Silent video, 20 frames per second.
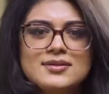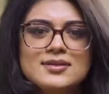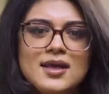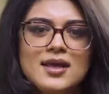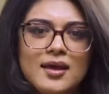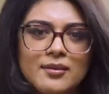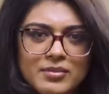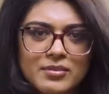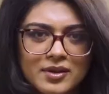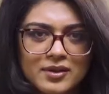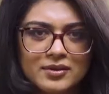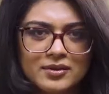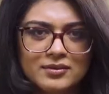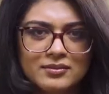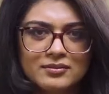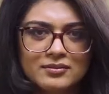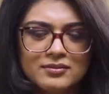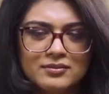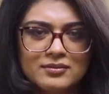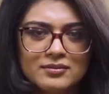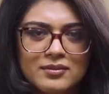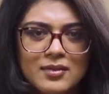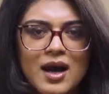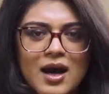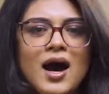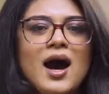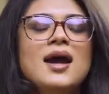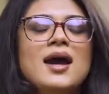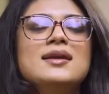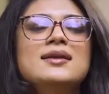Seb,
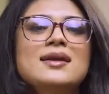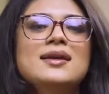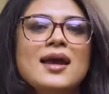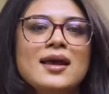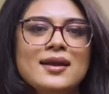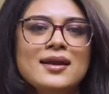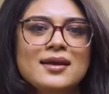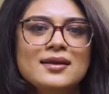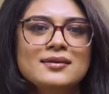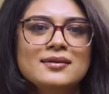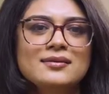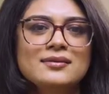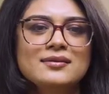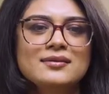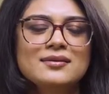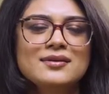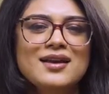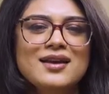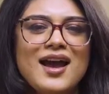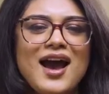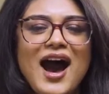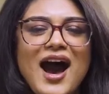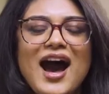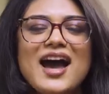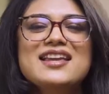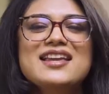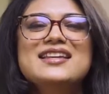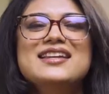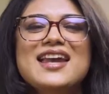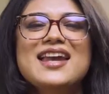I get it.
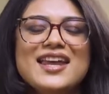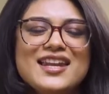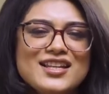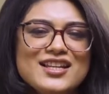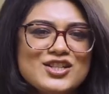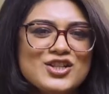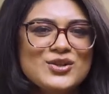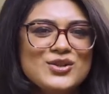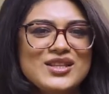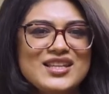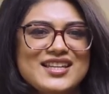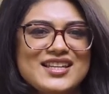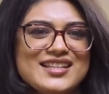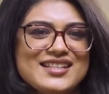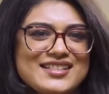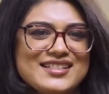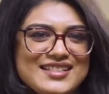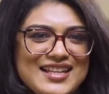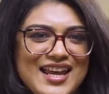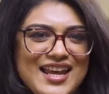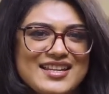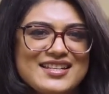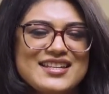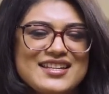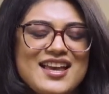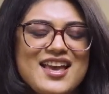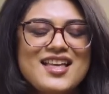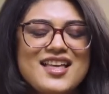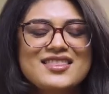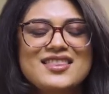I get it to the extent
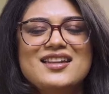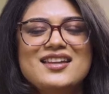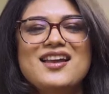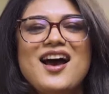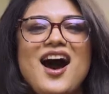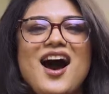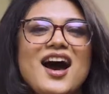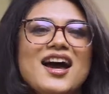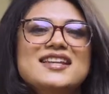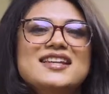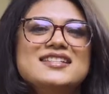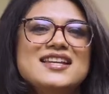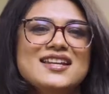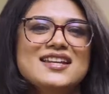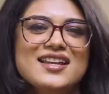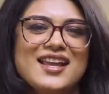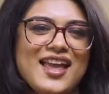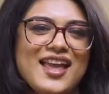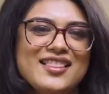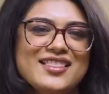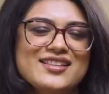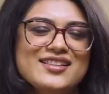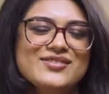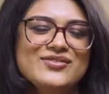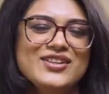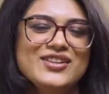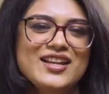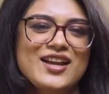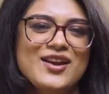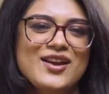that I dedicate this
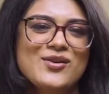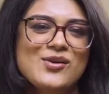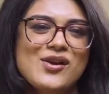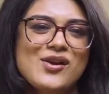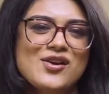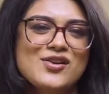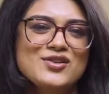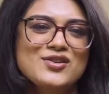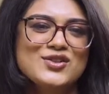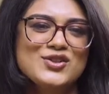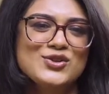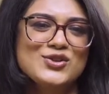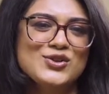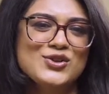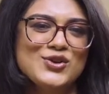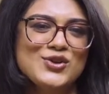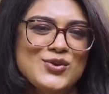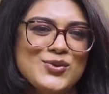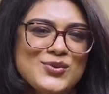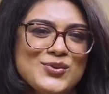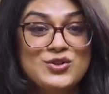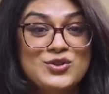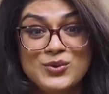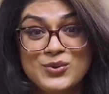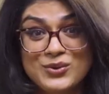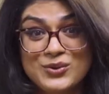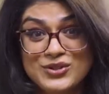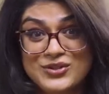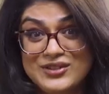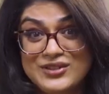video to you, to
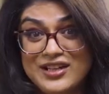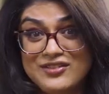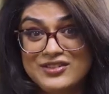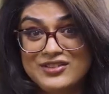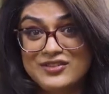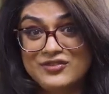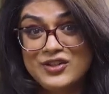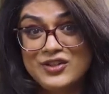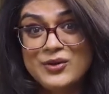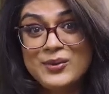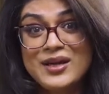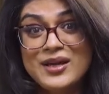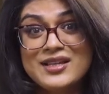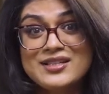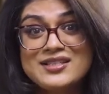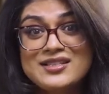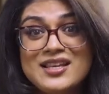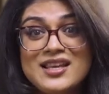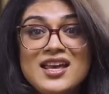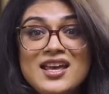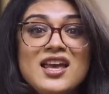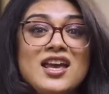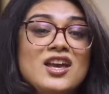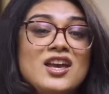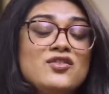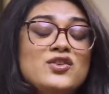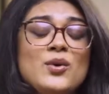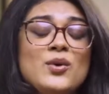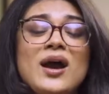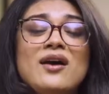all you lovely viewers.
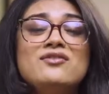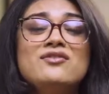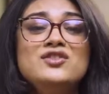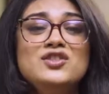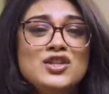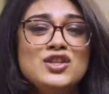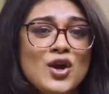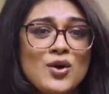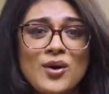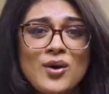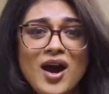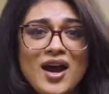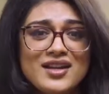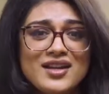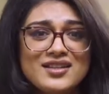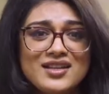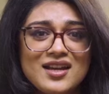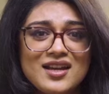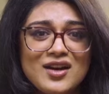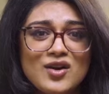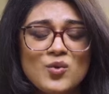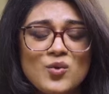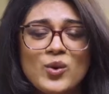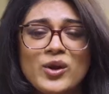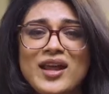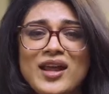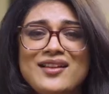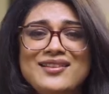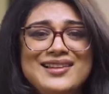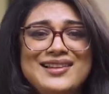If you have no idea
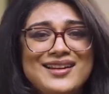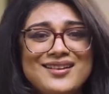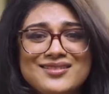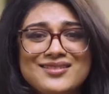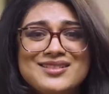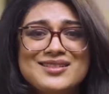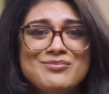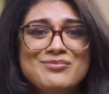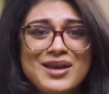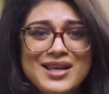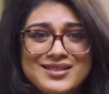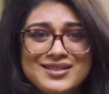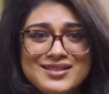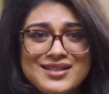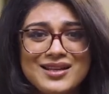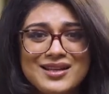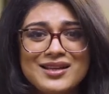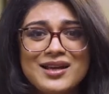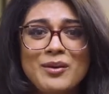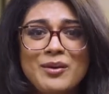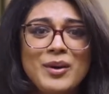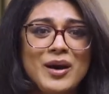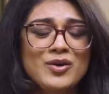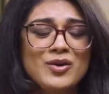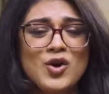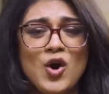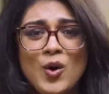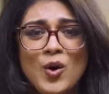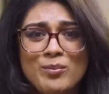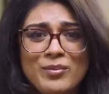what our little domestic
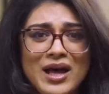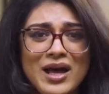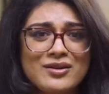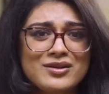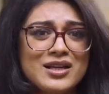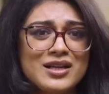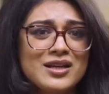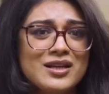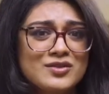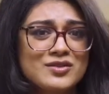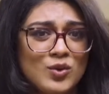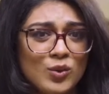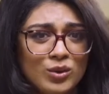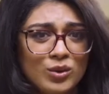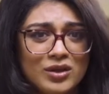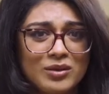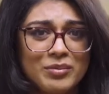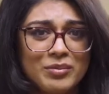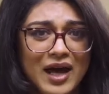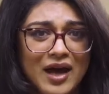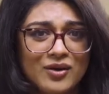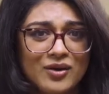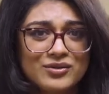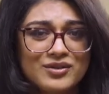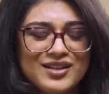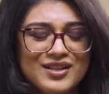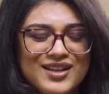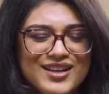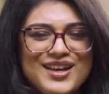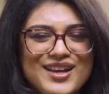about compounding is all about,
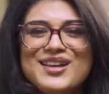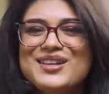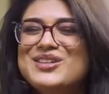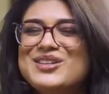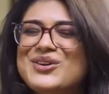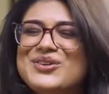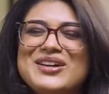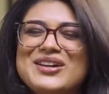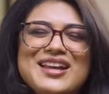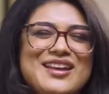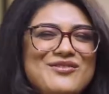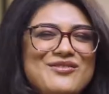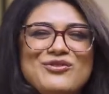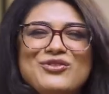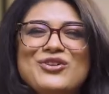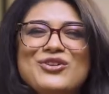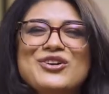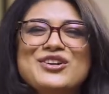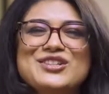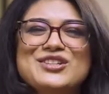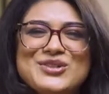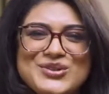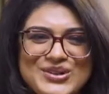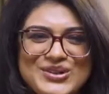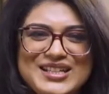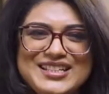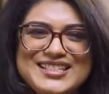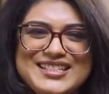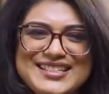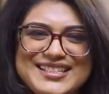you're in for a
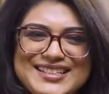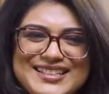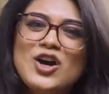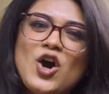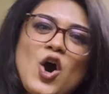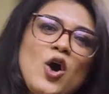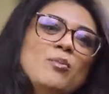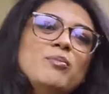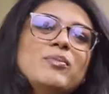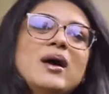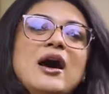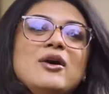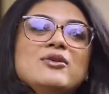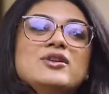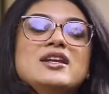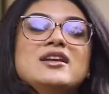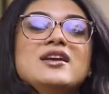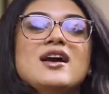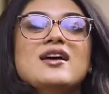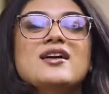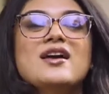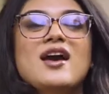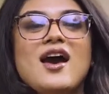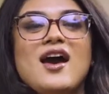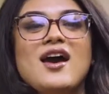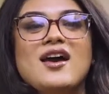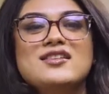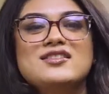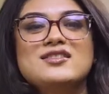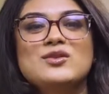treat. Compounding
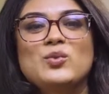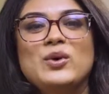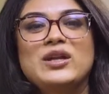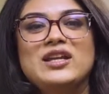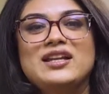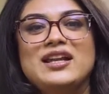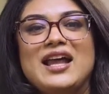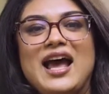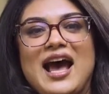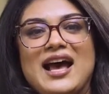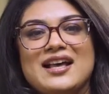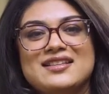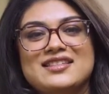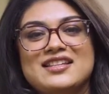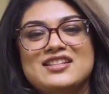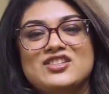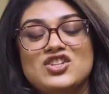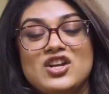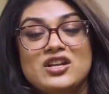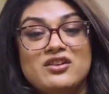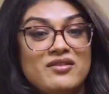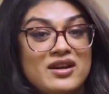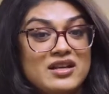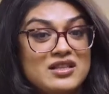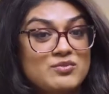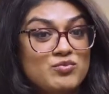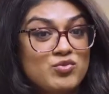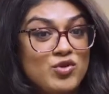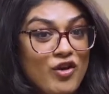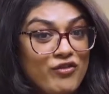occurs when an asset
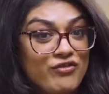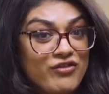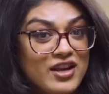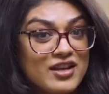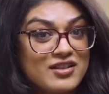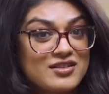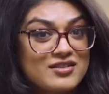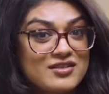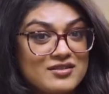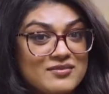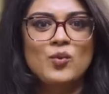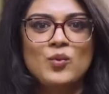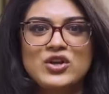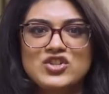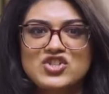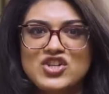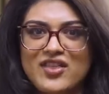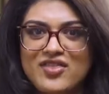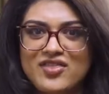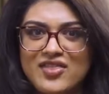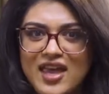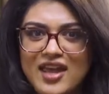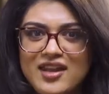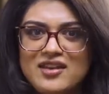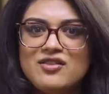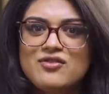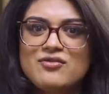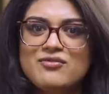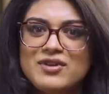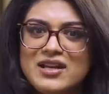generates profits, which are
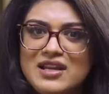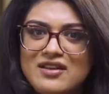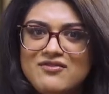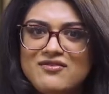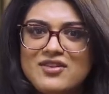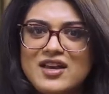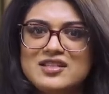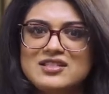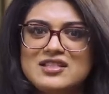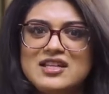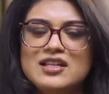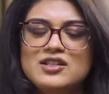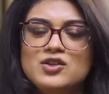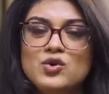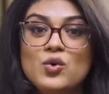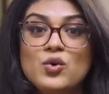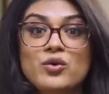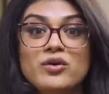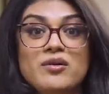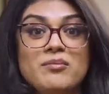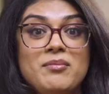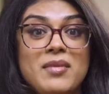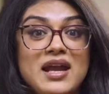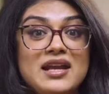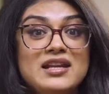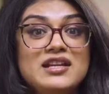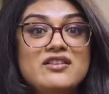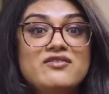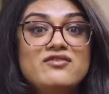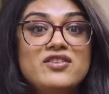then reinvested or
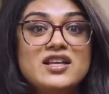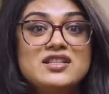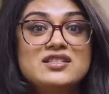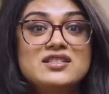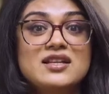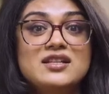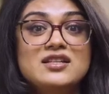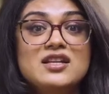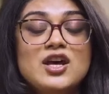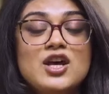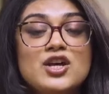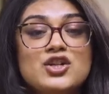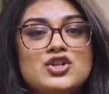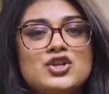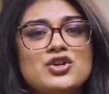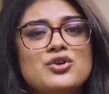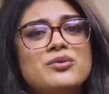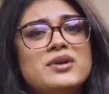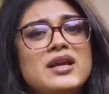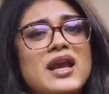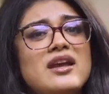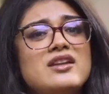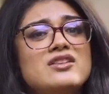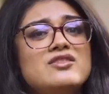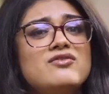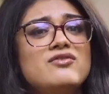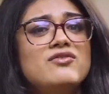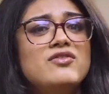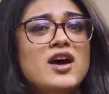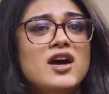remain invested to create
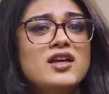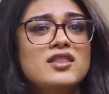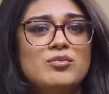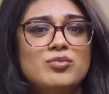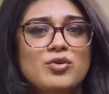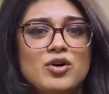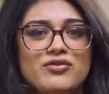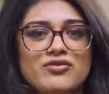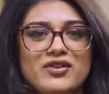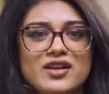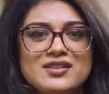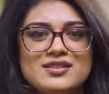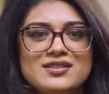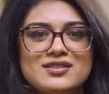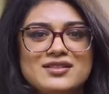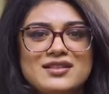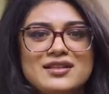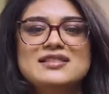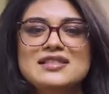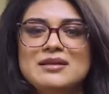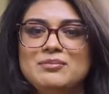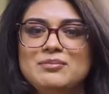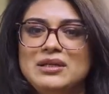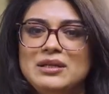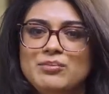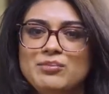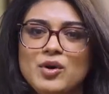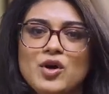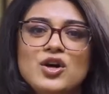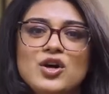further profits. Simply
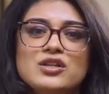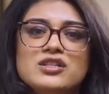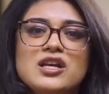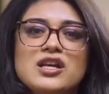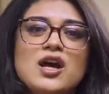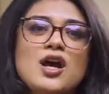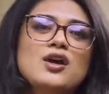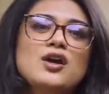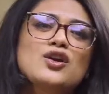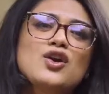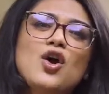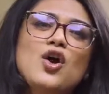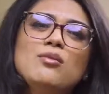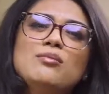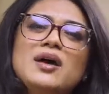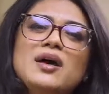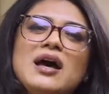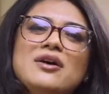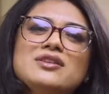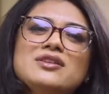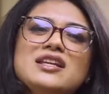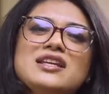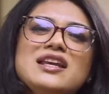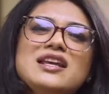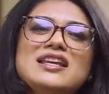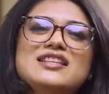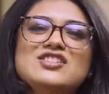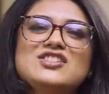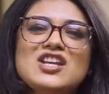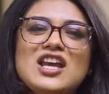put, compounding
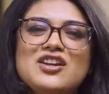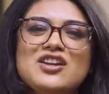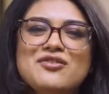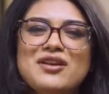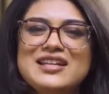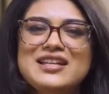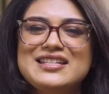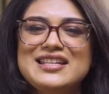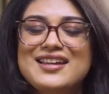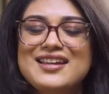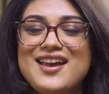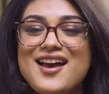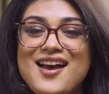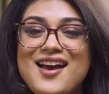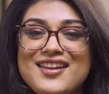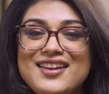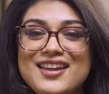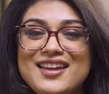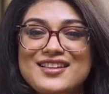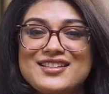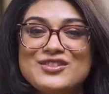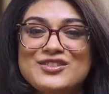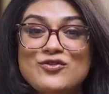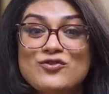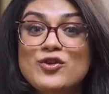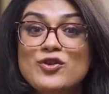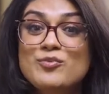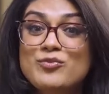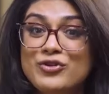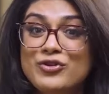is generating earnings
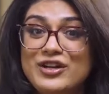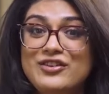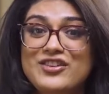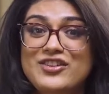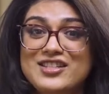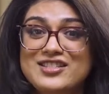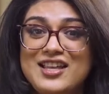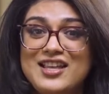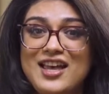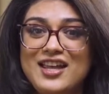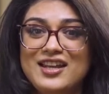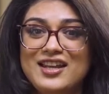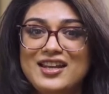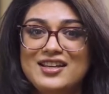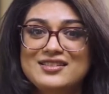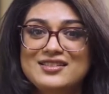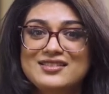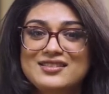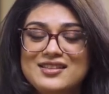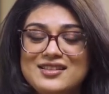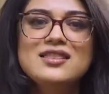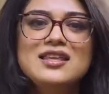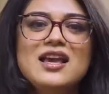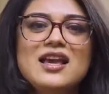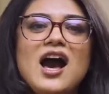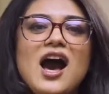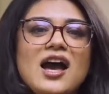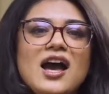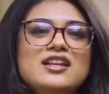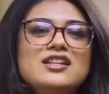from previous earnings. The
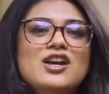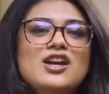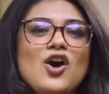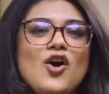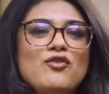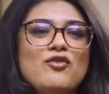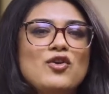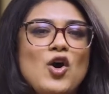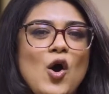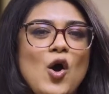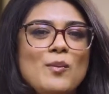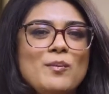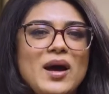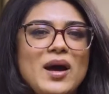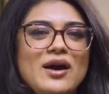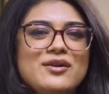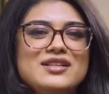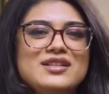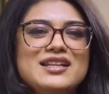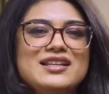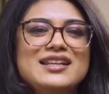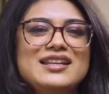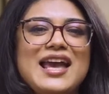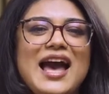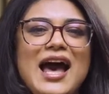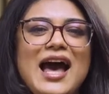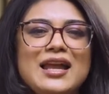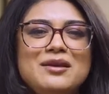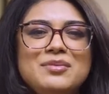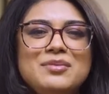idea of compounding
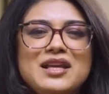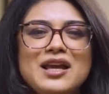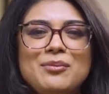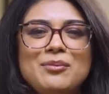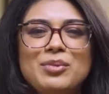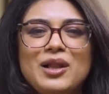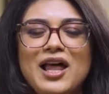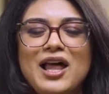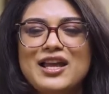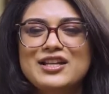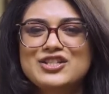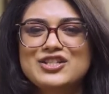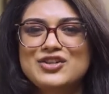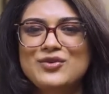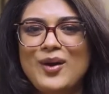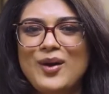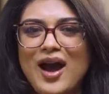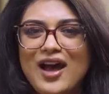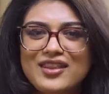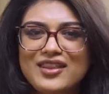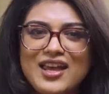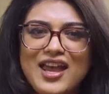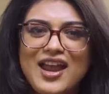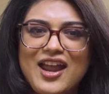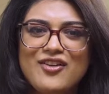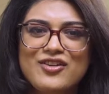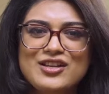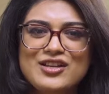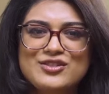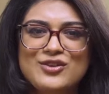can be applied to other
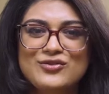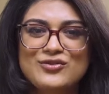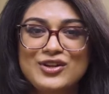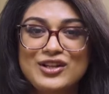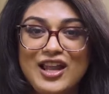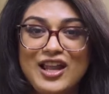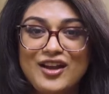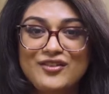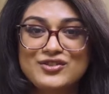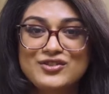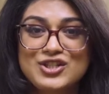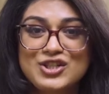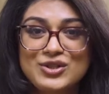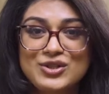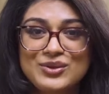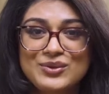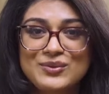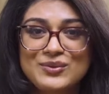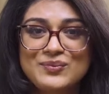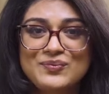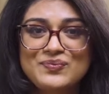areas of your life too.